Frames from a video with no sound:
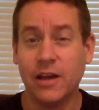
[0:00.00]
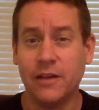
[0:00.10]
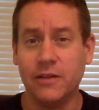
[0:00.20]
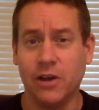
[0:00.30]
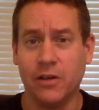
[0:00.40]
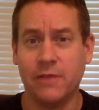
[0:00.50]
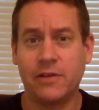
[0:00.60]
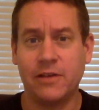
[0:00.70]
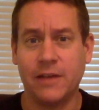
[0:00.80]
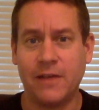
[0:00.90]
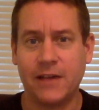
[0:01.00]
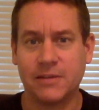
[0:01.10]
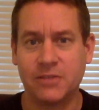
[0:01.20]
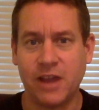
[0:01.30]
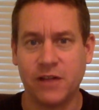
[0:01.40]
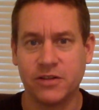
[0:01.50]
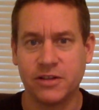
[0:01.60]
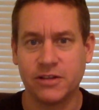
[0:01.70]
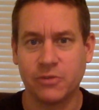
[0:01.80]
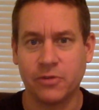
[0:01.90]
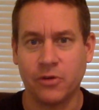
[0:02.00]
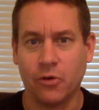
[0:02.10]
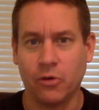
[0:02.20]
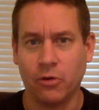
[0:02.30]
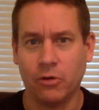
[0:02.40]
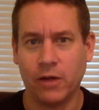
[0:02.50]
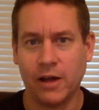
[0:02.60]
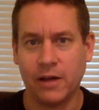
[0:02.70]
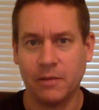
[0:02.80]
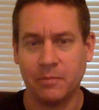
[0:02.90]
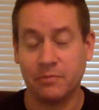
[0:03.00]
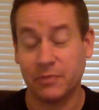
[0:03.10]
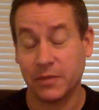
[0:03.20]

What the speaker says: You know, they've had some challenges with the whole,